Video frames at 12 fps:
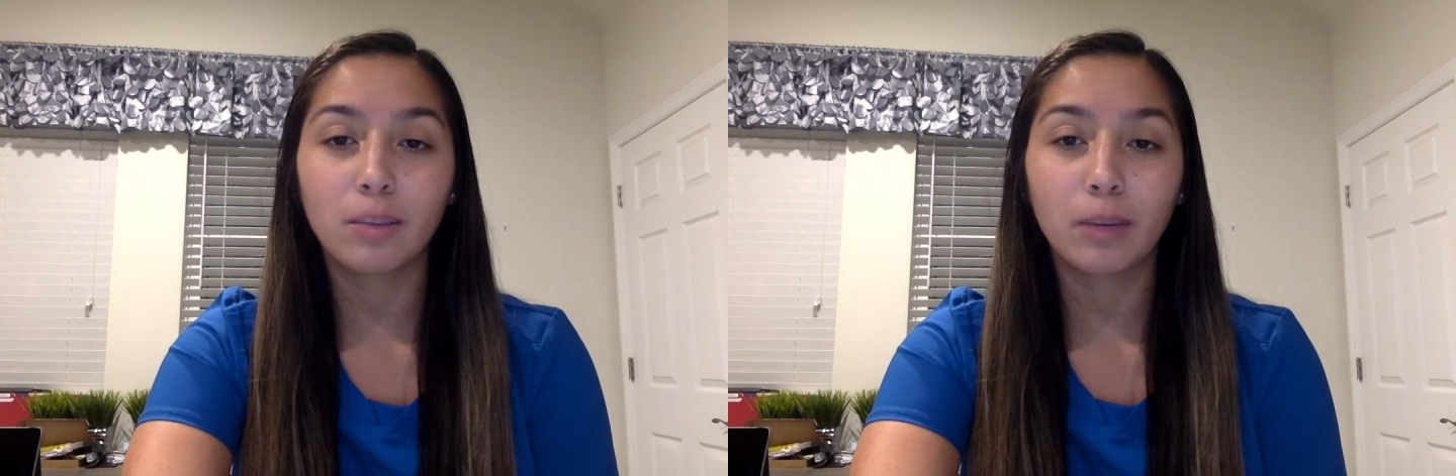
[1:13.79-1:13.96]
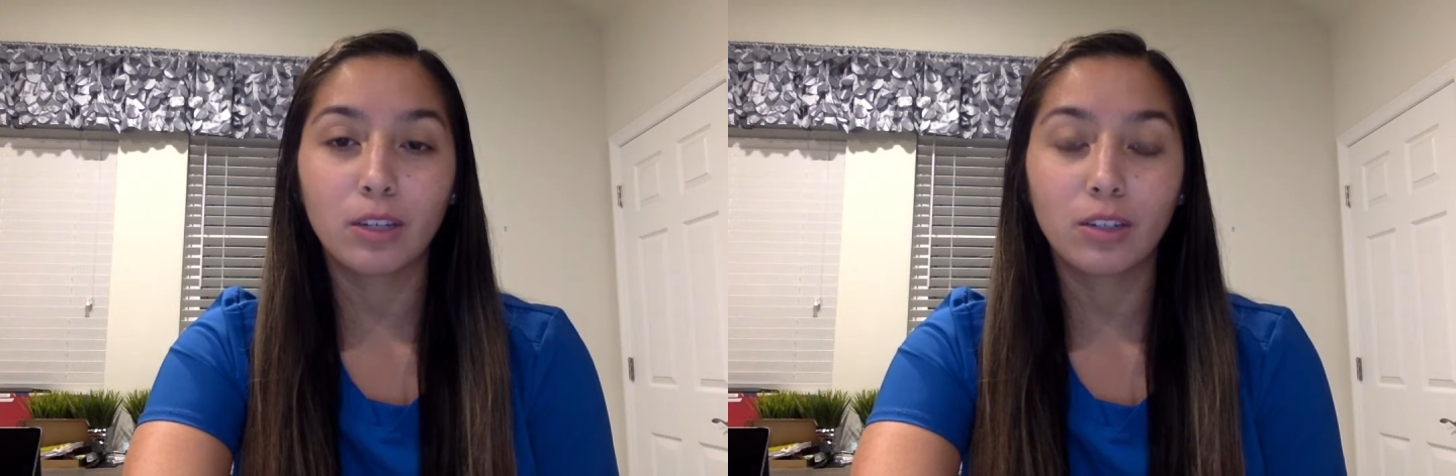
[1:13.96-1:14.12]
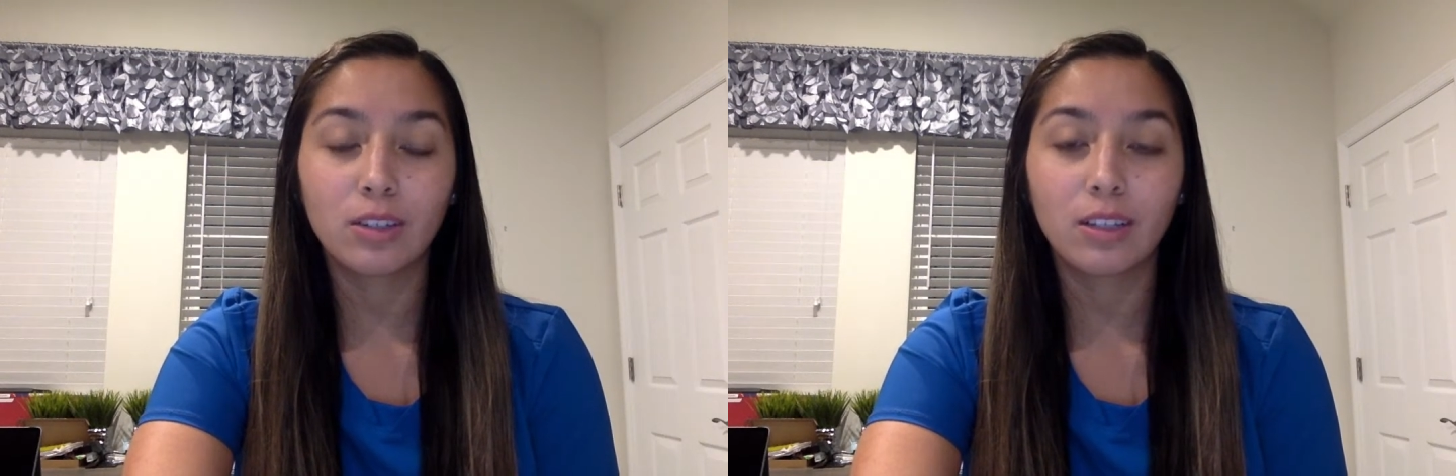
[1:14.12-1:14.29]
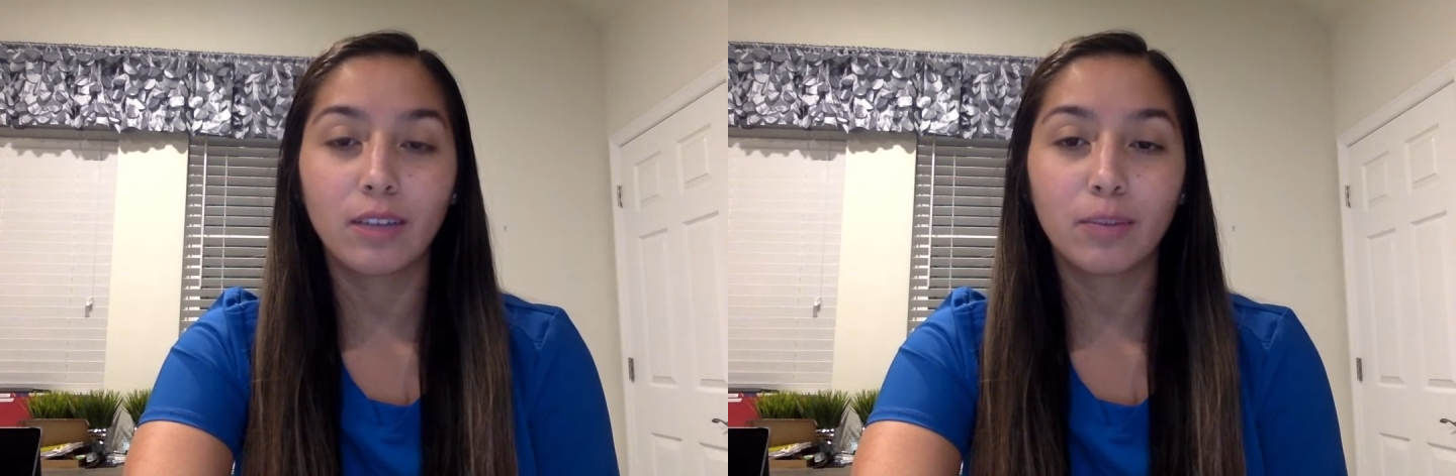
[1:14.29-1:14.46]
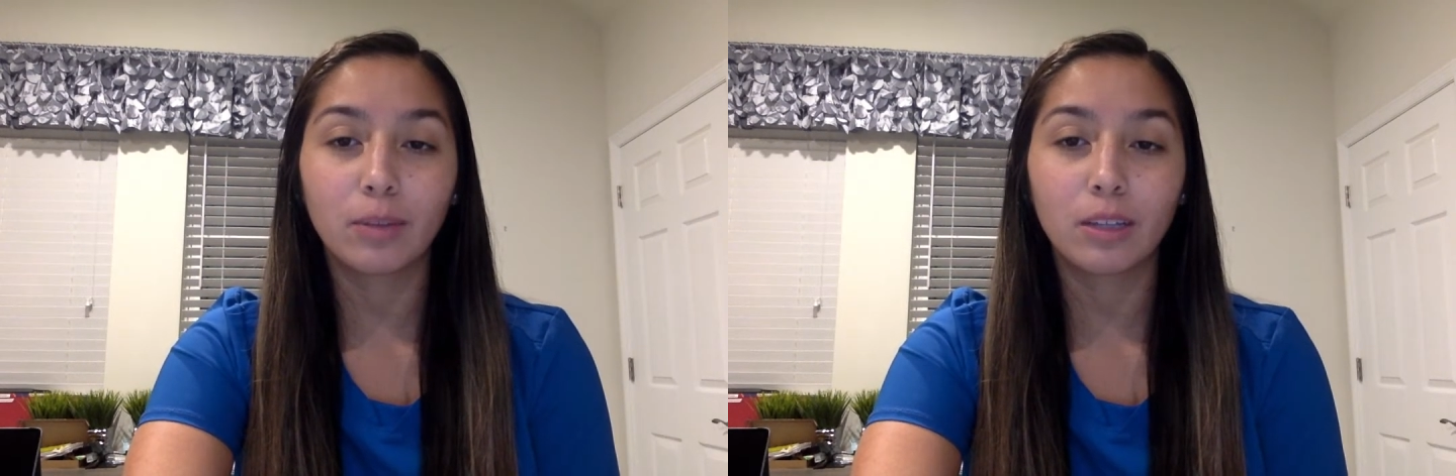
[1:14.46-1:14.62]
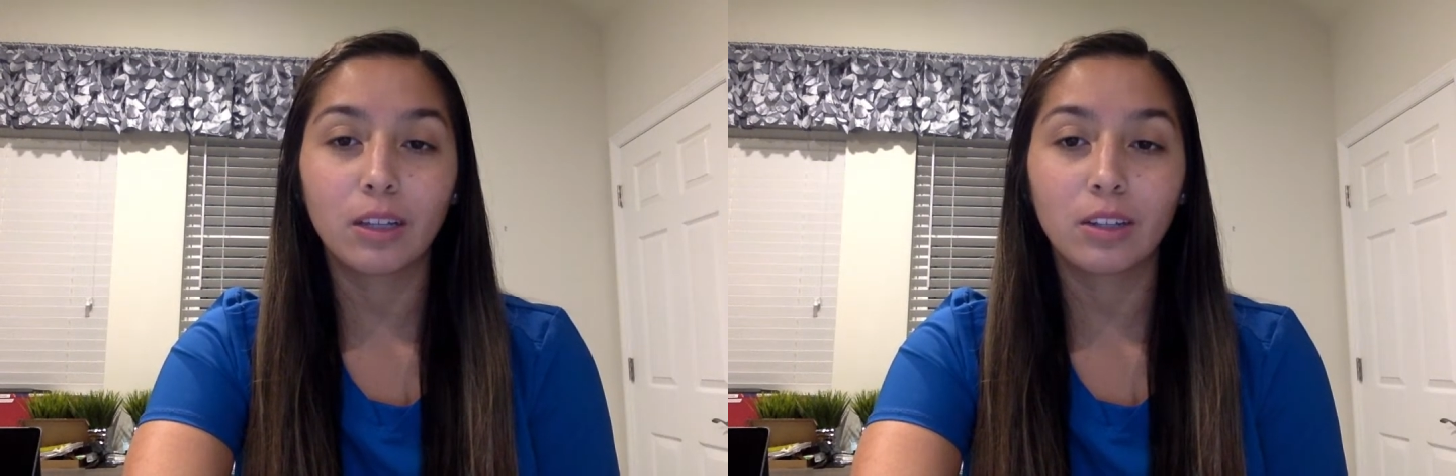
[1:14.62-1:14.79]
patient's left
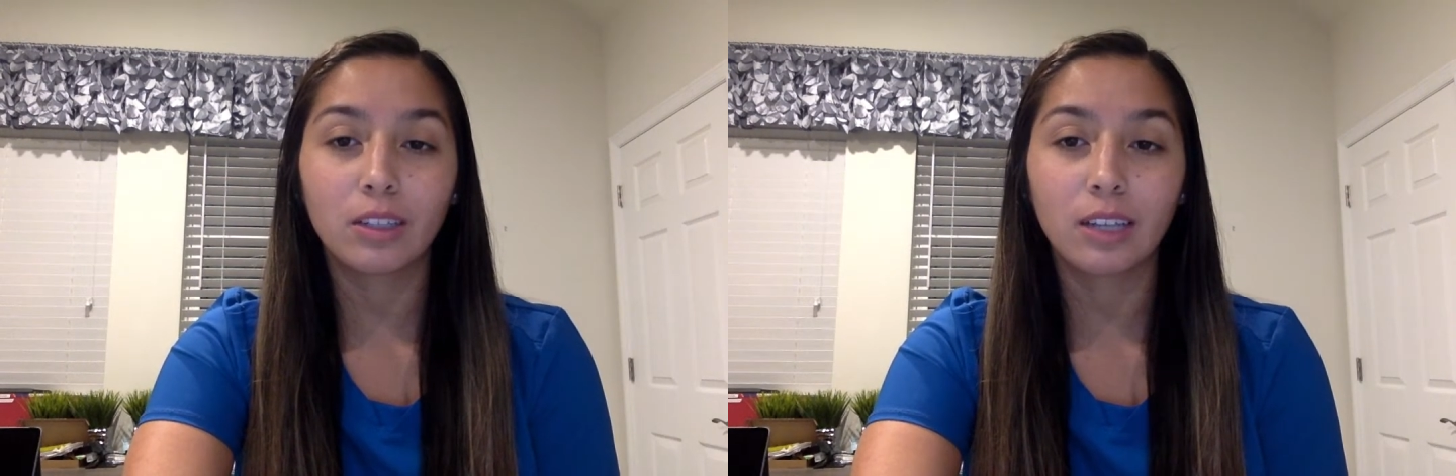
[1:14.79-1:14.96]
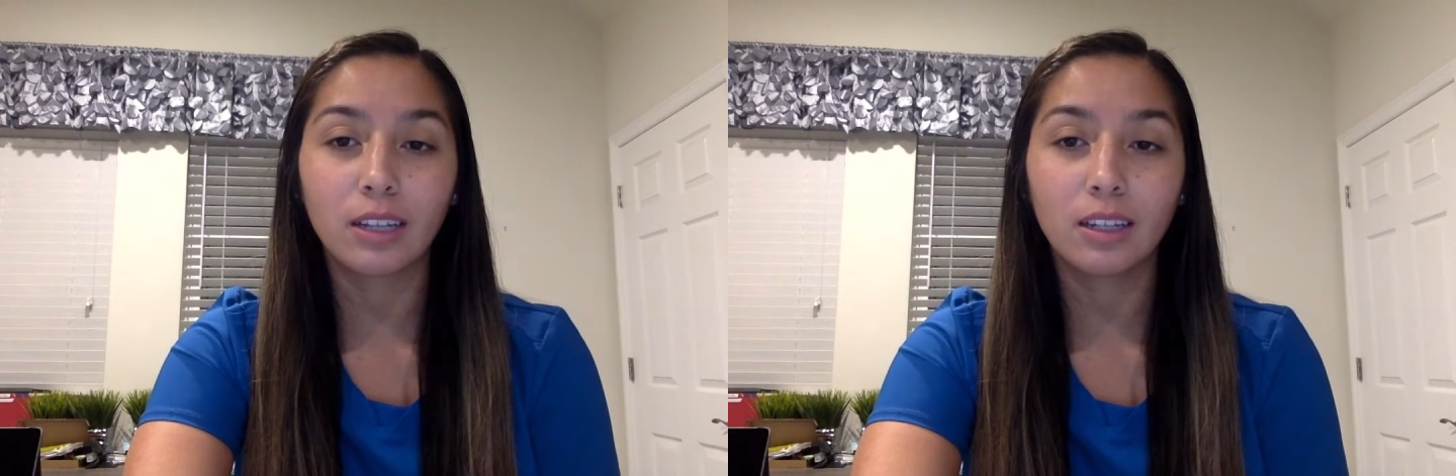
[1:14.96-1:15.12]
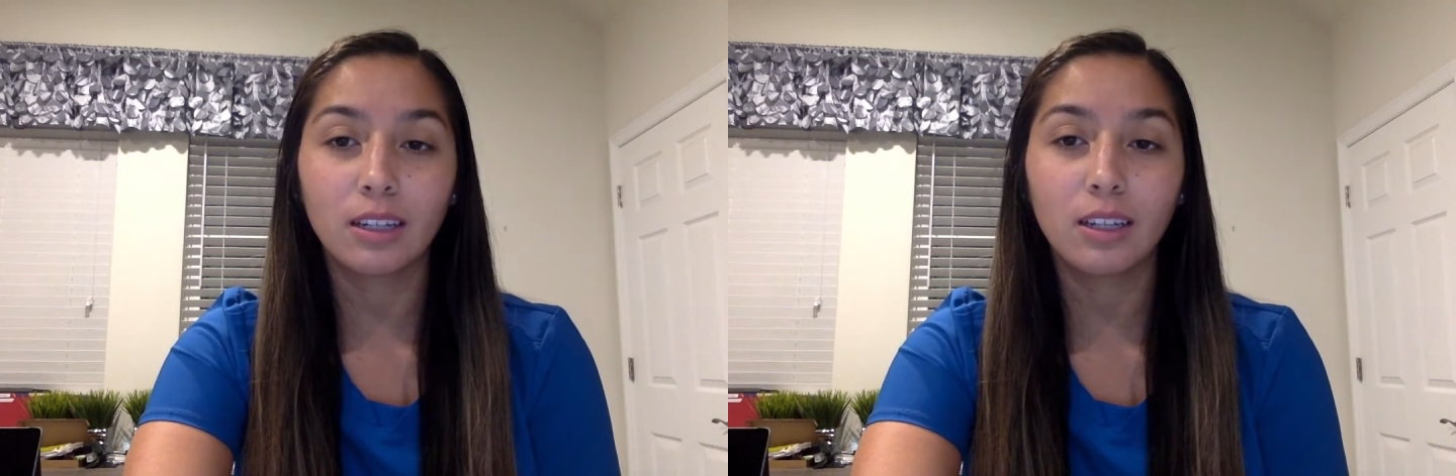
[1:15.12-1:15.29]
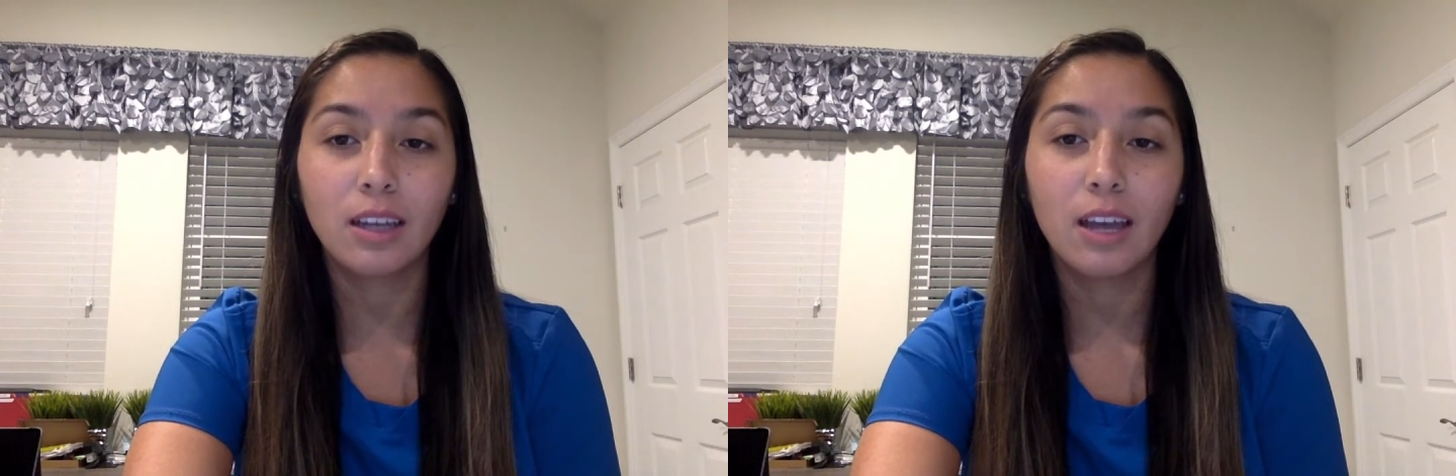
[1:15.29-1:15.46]
patellar tendon.